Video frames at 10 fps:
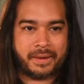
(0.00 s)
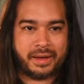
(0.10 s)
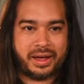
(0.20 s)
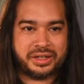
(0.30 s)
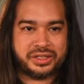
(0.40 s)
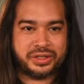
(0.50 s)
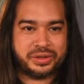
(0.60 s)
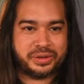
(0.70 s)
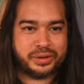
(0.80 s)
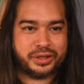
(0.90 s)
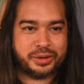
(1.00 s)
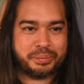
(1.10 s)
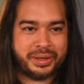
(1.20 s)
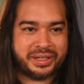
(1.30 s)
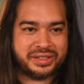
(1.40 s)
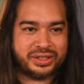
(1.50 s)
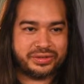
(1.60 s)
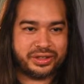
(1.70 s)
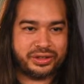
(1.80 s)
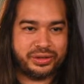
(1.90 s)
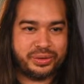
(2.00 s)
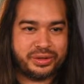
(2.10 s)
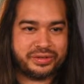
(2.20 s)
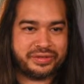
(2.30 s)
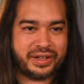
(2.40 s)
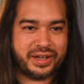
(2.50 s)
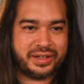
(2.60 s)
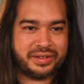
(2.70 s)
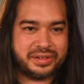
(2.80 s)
I actually don't know the complexity of your Union Find.